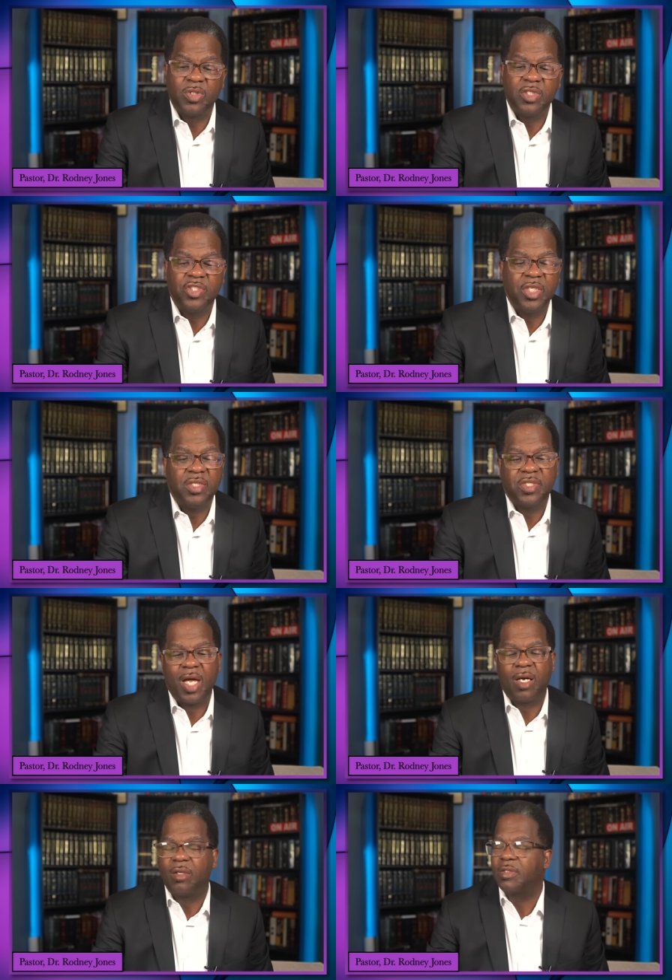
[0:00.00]
Jews and
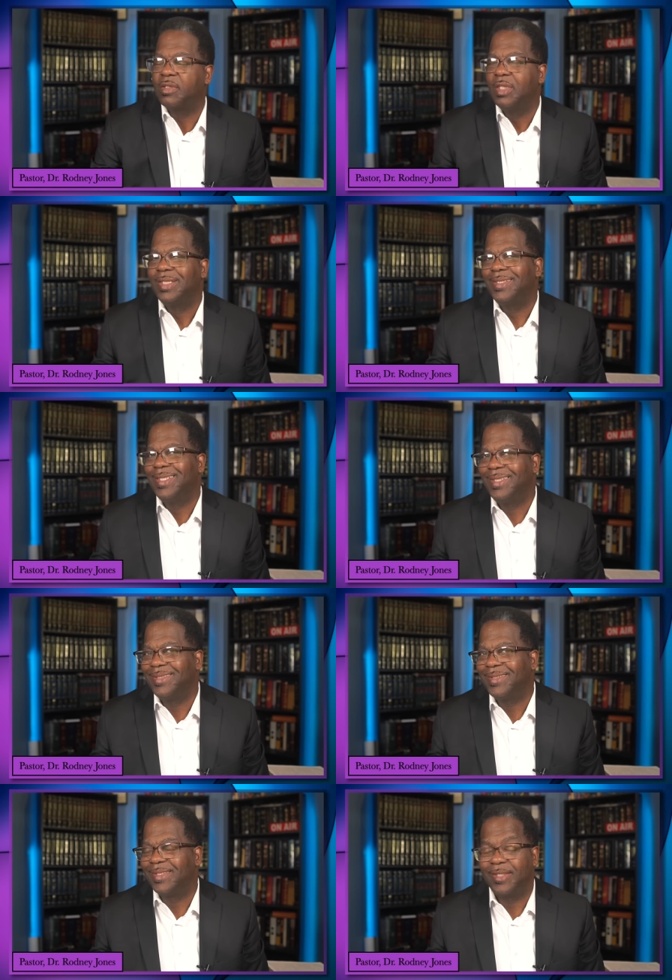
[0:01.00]
Gentiles
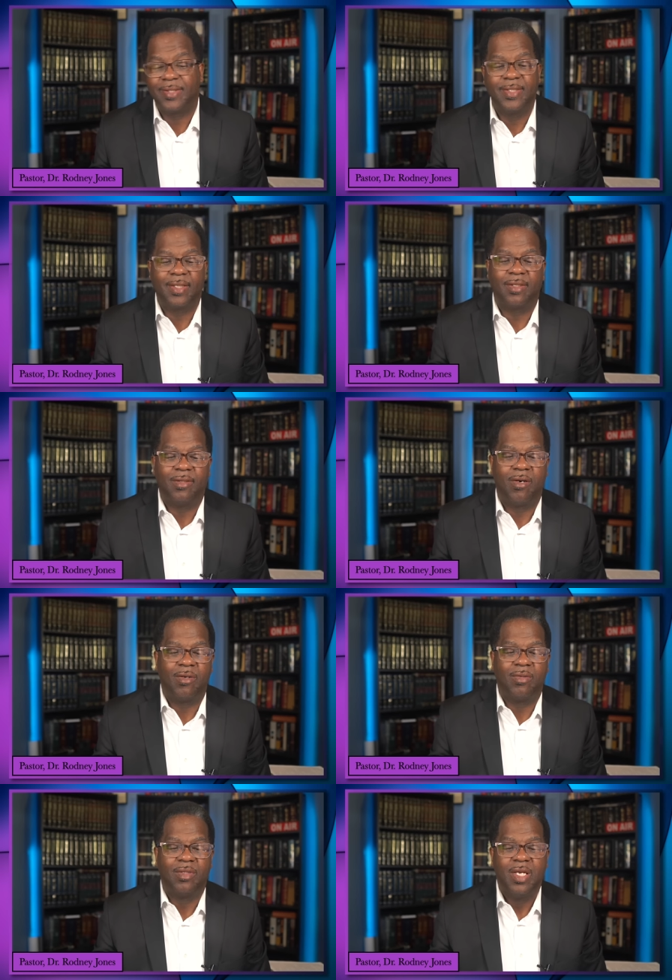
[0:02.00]
didn't get
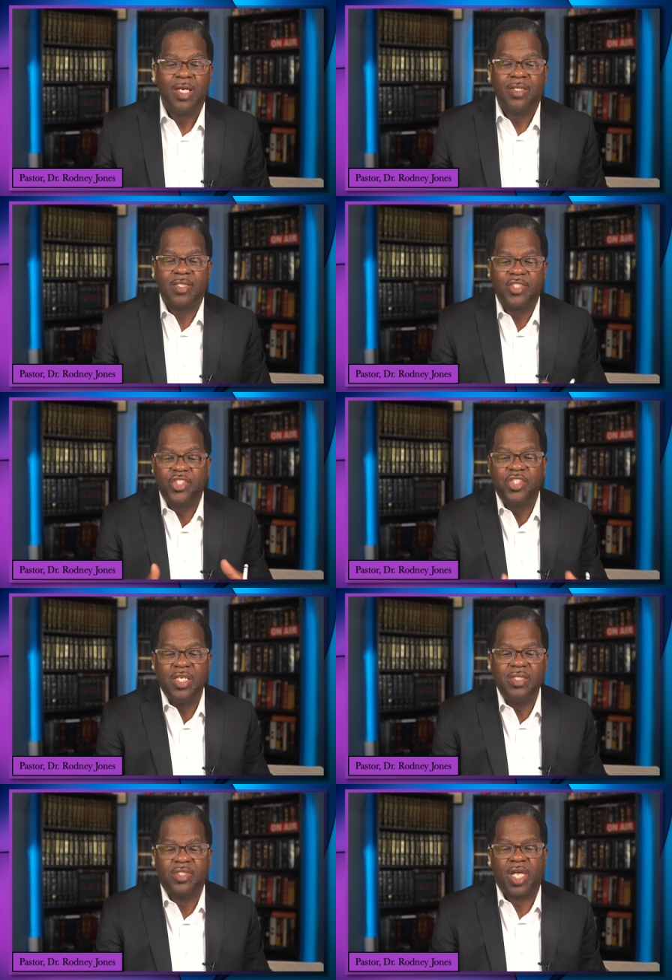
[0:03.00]
along. This
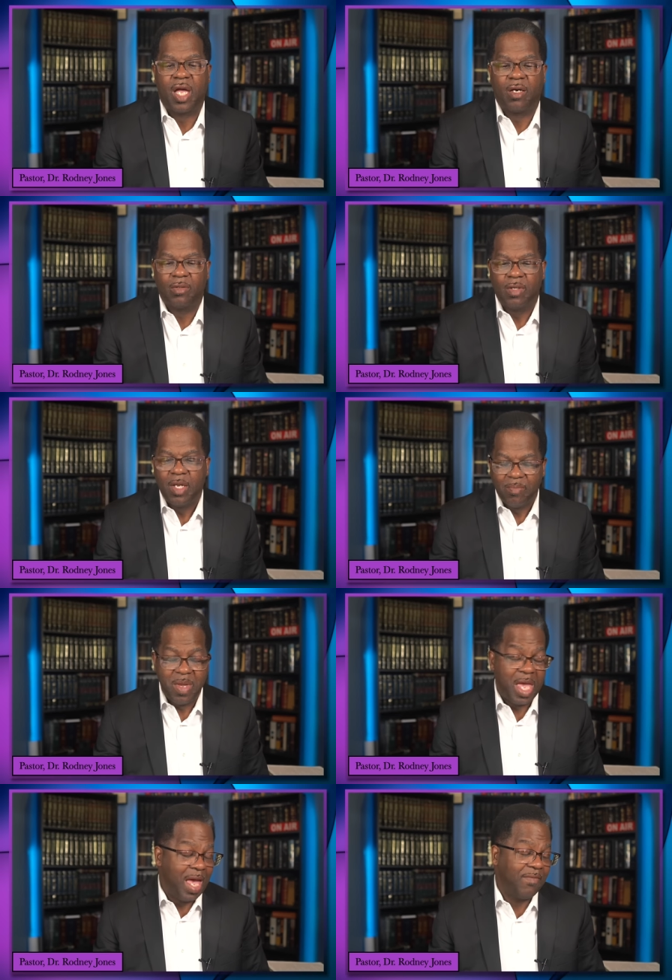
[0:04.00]
Gentile
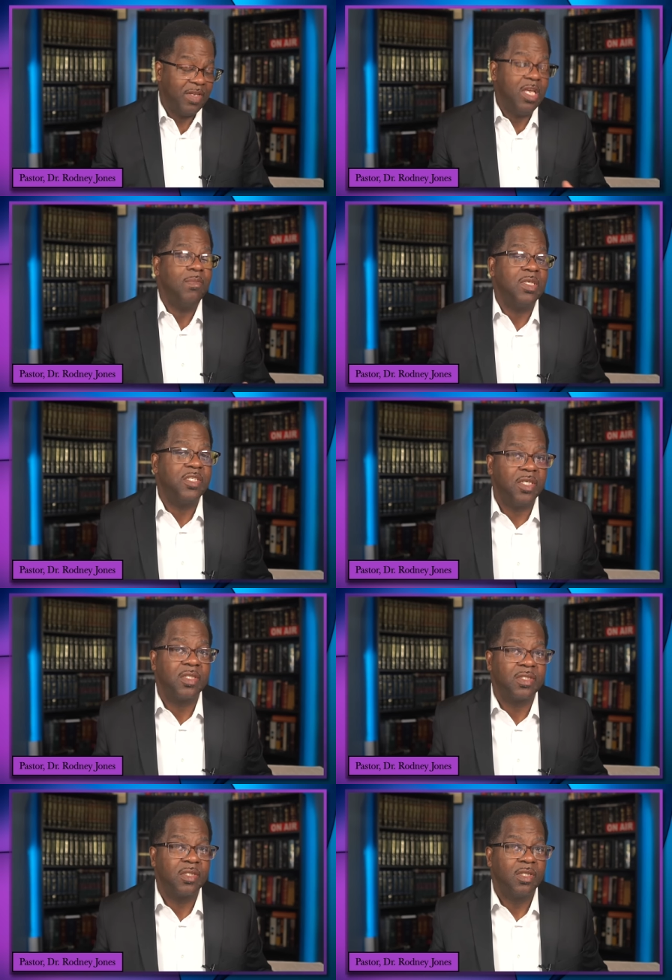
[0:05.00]
may have
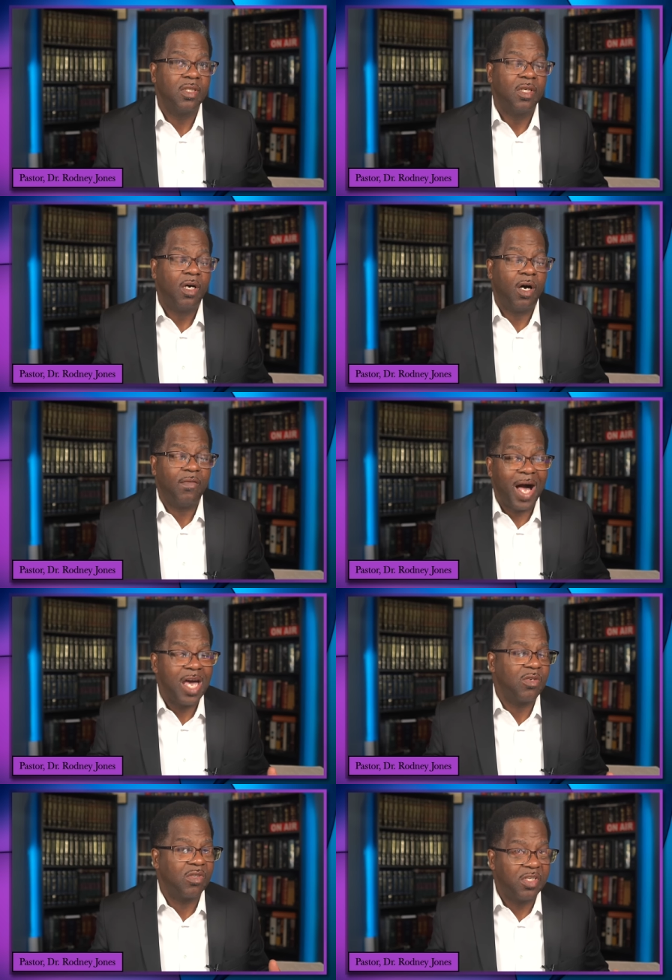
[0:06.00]
images of
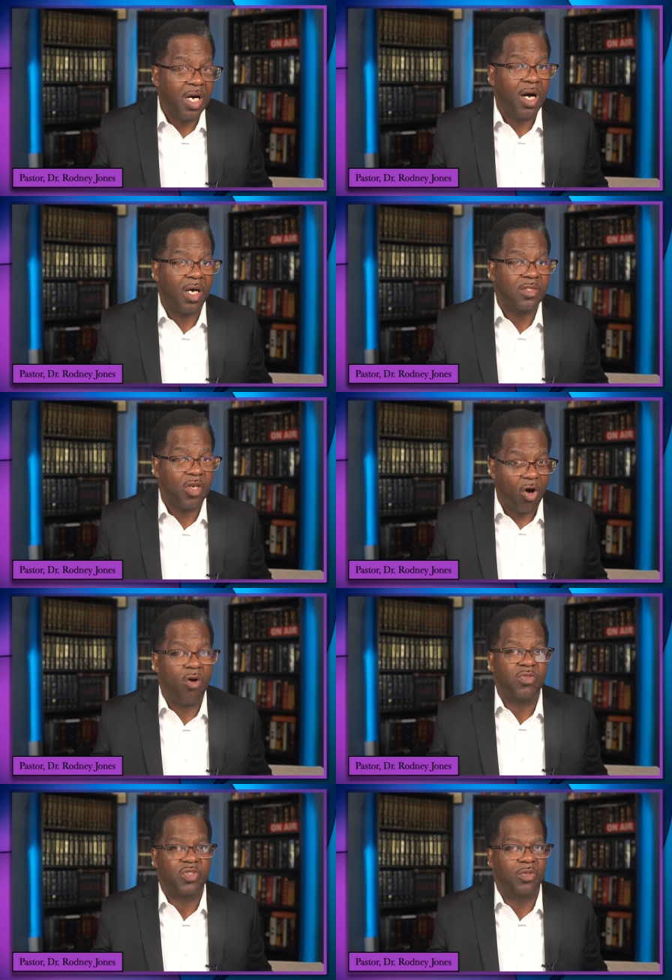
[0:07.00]
idol gods
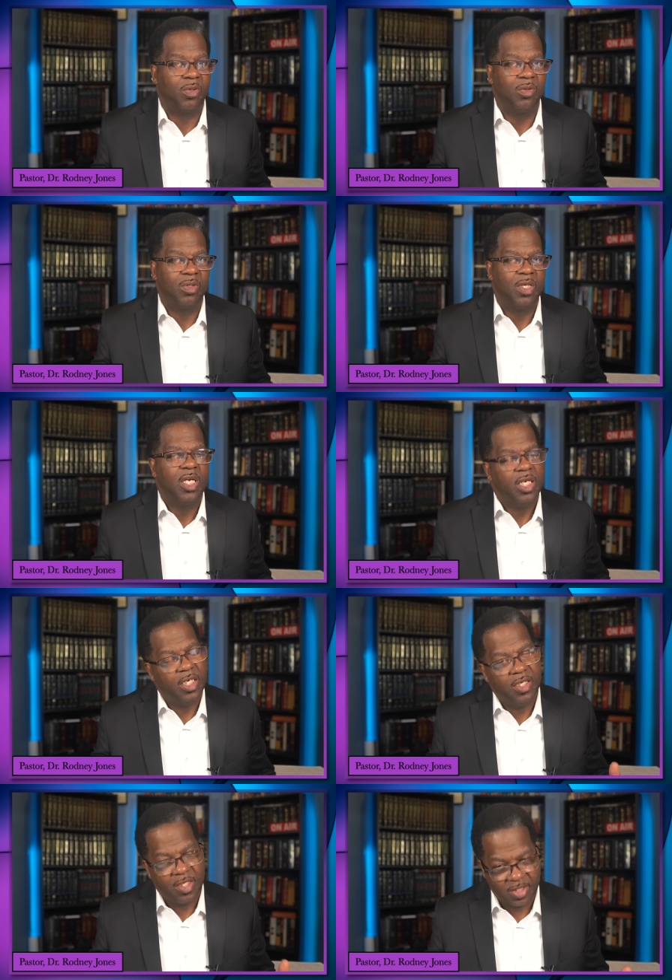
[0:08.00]
also
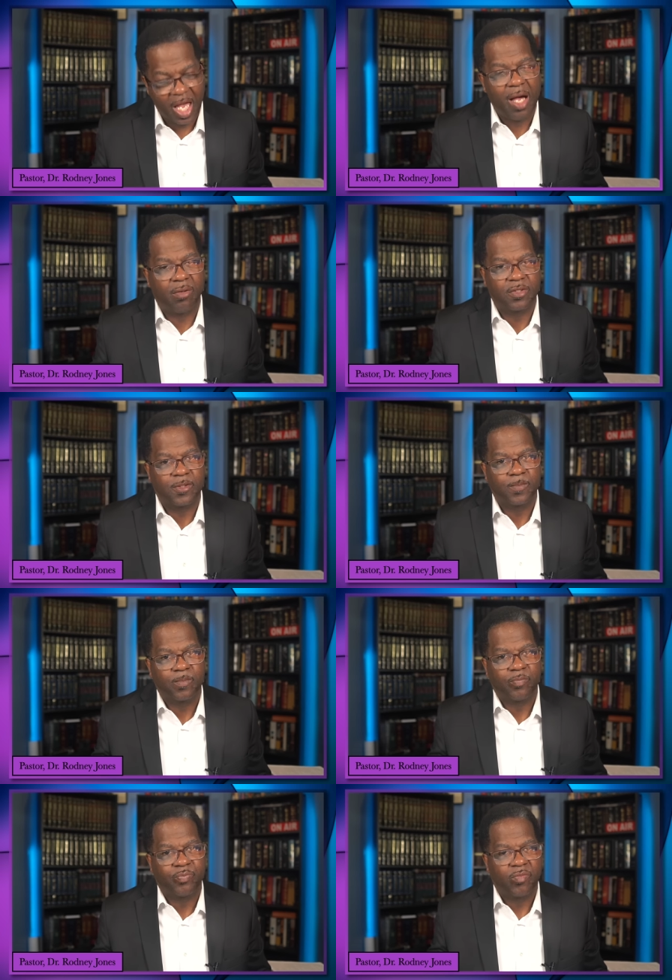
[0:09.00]
in his house.